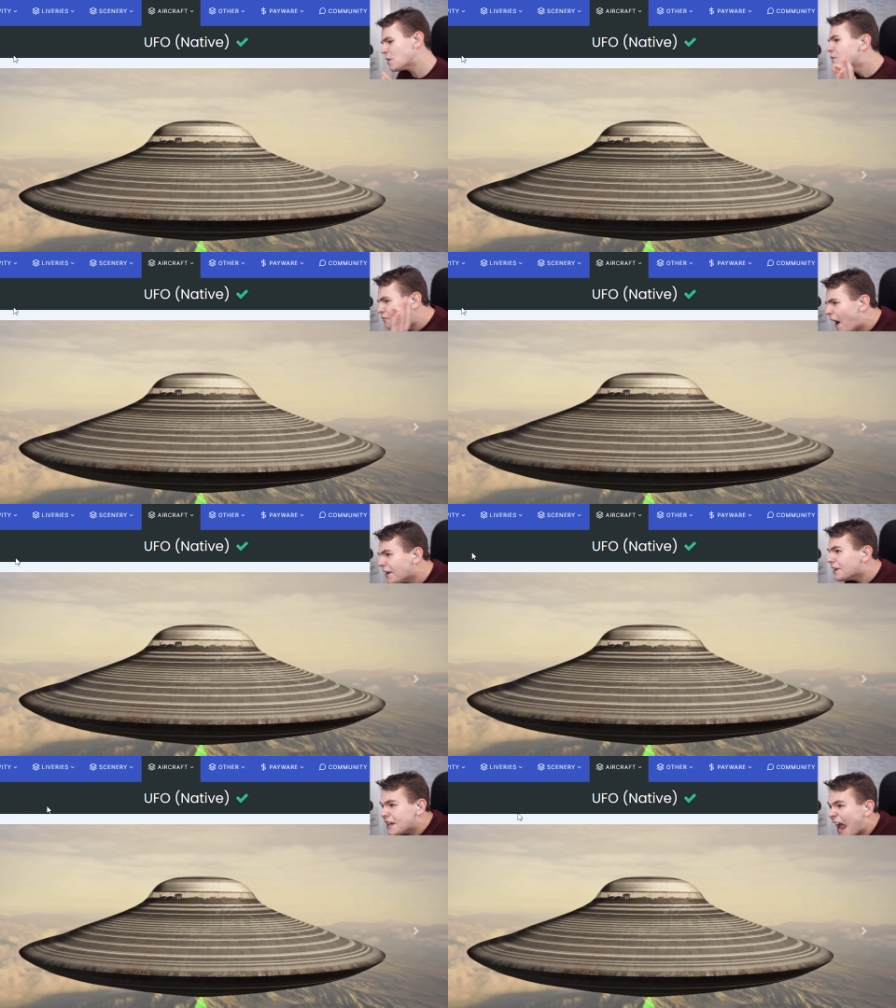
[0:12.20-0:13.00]
we
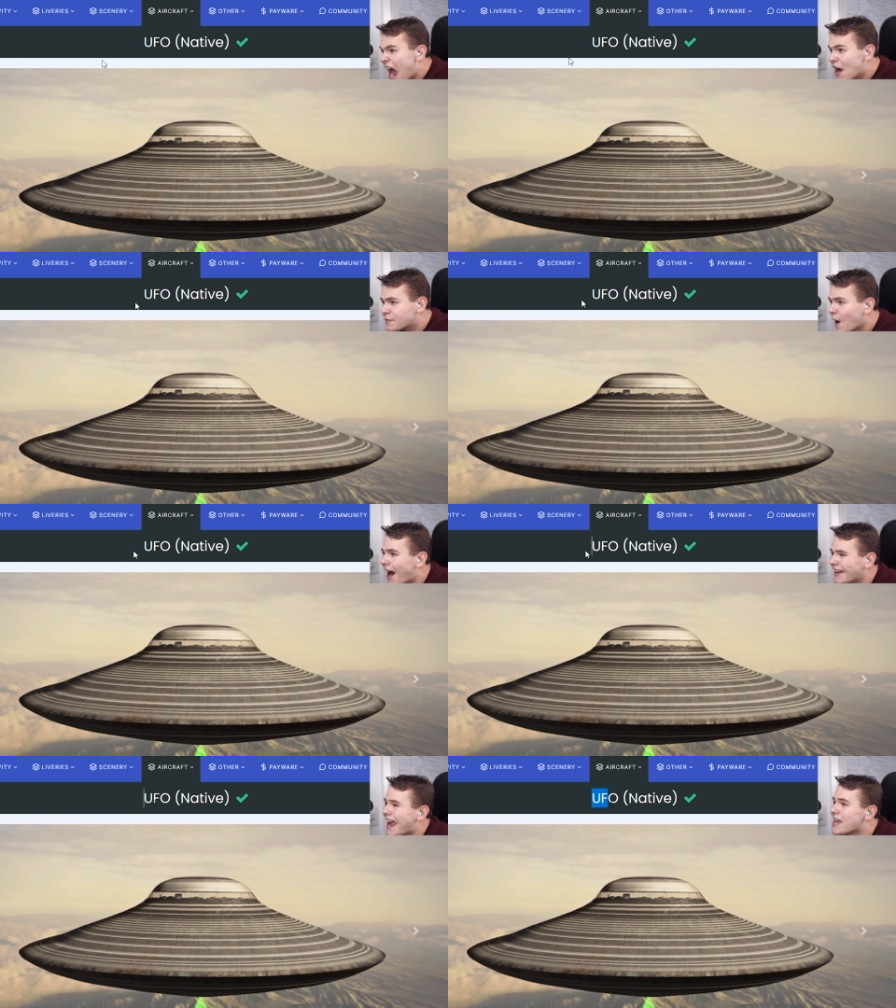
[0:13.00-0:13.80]
finally have
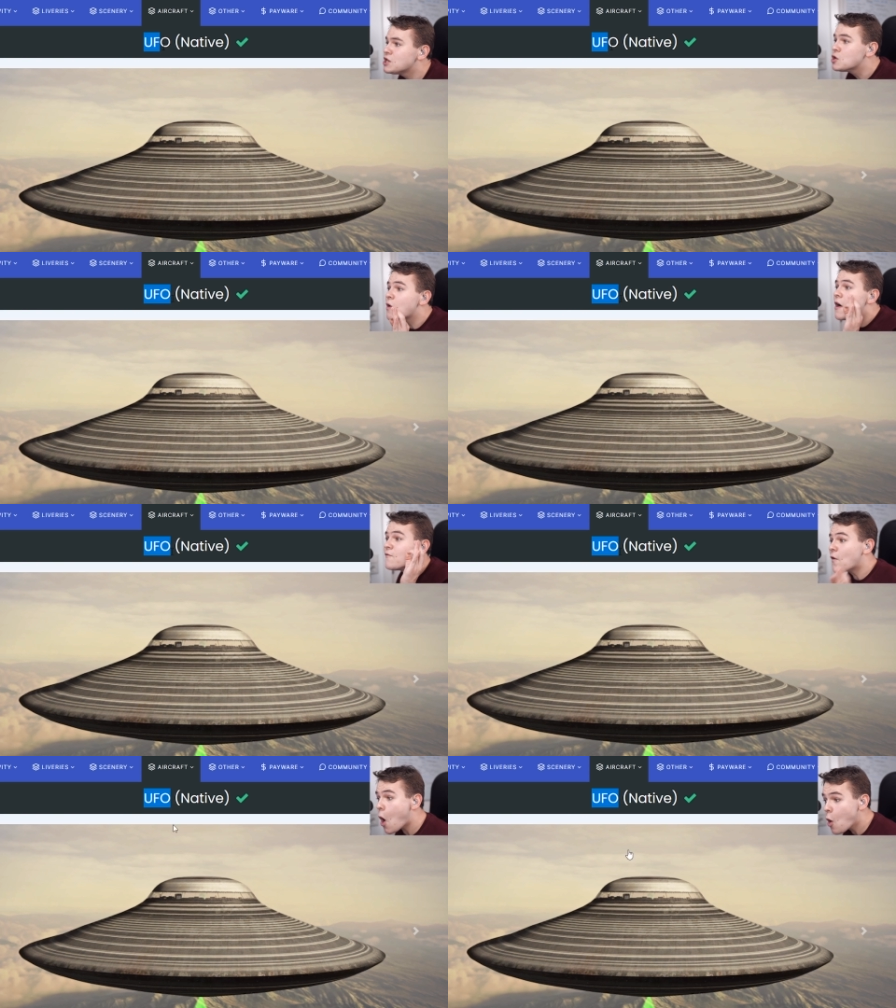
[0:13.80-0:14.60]
got a U
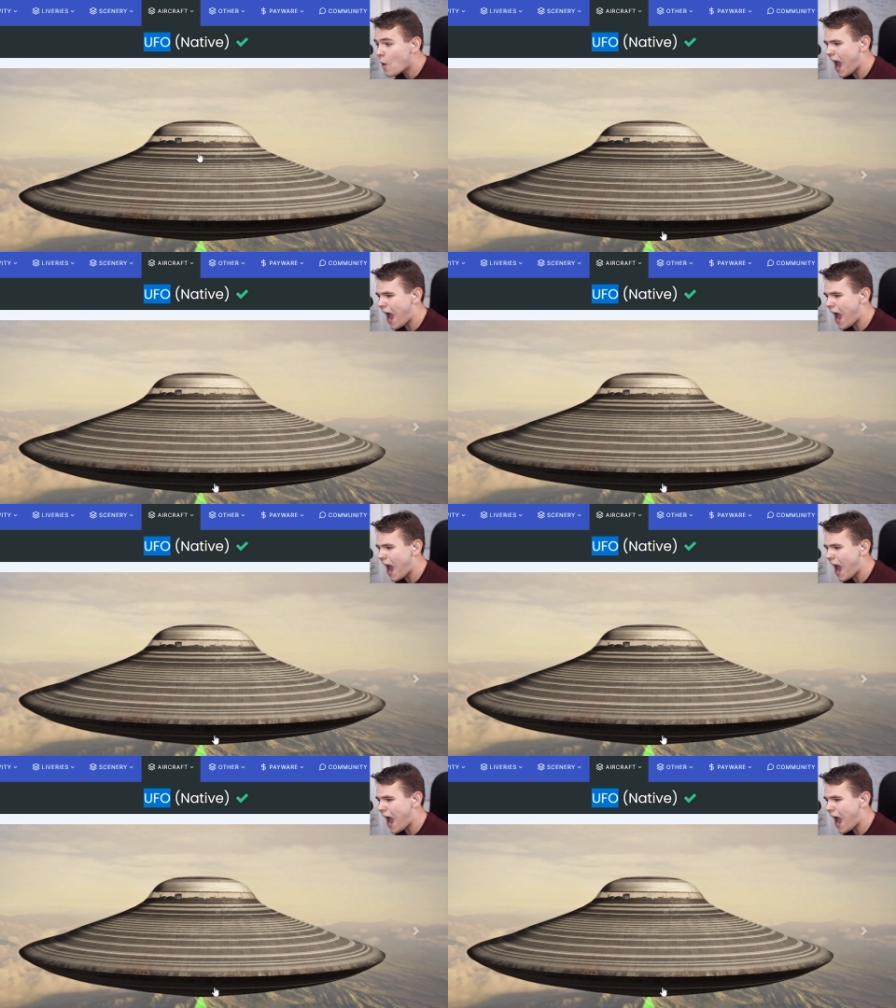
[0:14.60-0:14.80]
F O